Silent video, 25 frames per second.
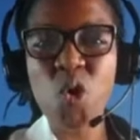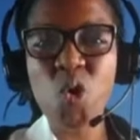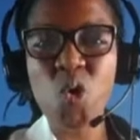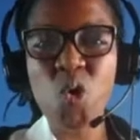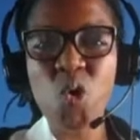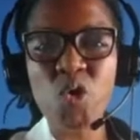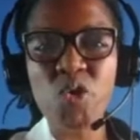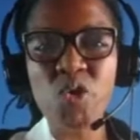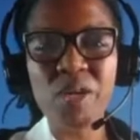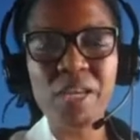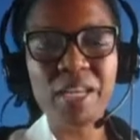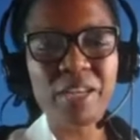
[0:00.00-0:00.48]

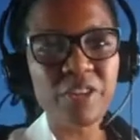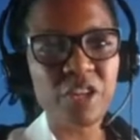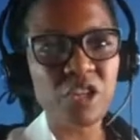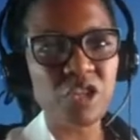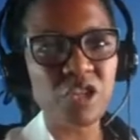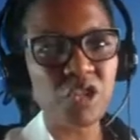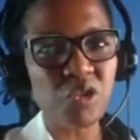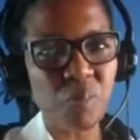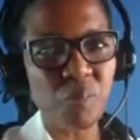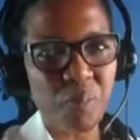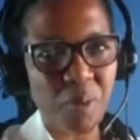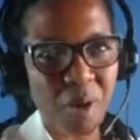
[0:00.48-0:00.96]
or you get ready
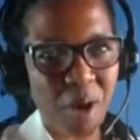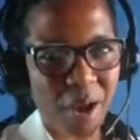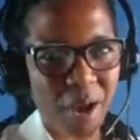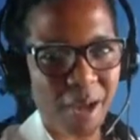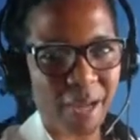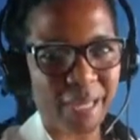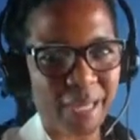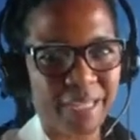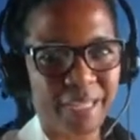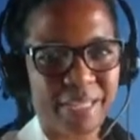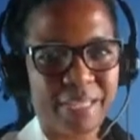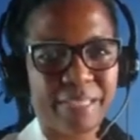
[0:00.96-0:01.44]
to
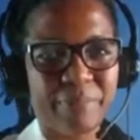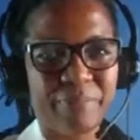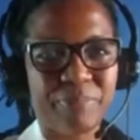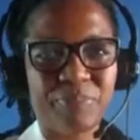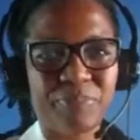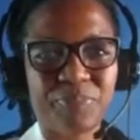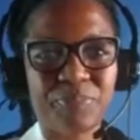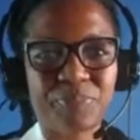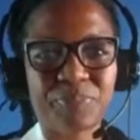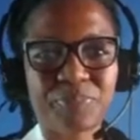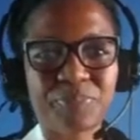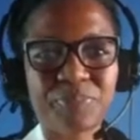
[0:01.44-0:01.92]
park?
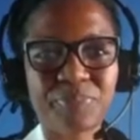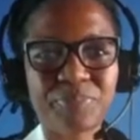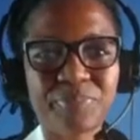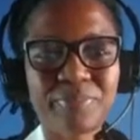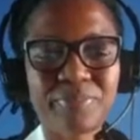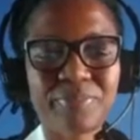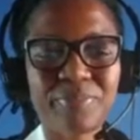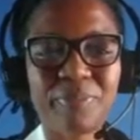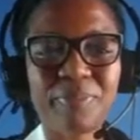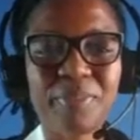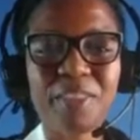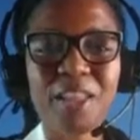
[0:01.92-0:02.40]

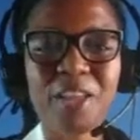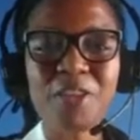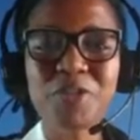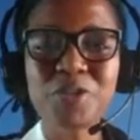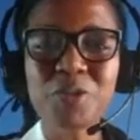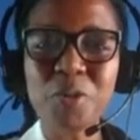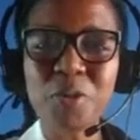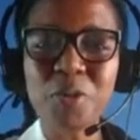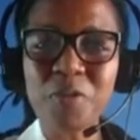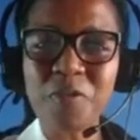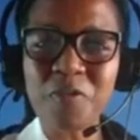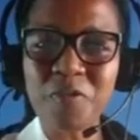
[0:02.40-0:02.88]

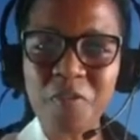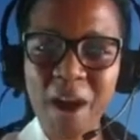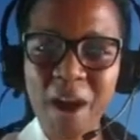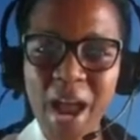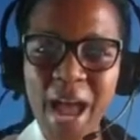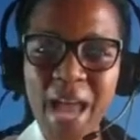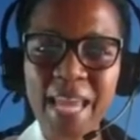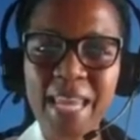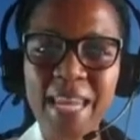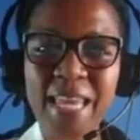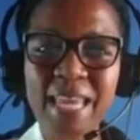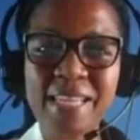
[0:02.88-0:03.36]
So on
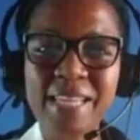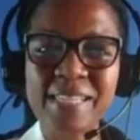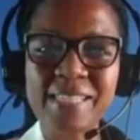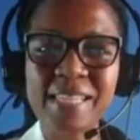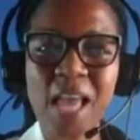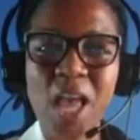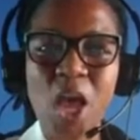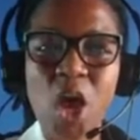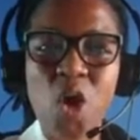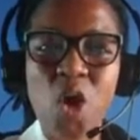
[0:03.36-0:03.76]
Fridays,